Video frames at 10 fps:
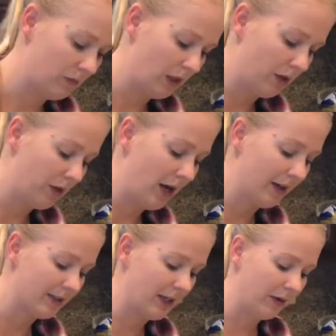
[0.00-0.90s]
I don't know how
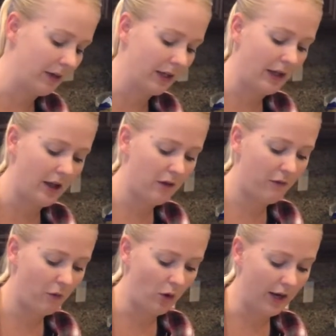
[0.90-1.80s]
to decorate a cake
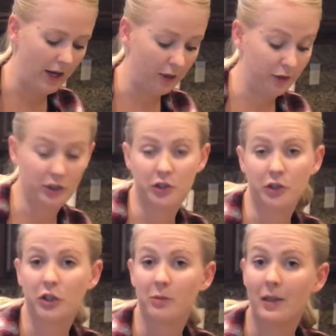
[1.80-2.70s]
for a
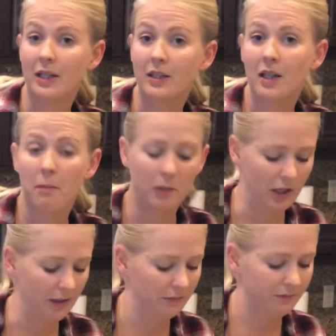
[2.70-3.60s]
32-year-old man,
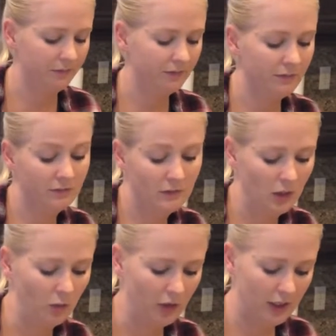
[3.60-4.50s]
but
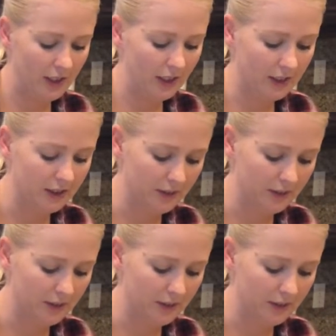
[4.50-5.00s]
hopefully he likes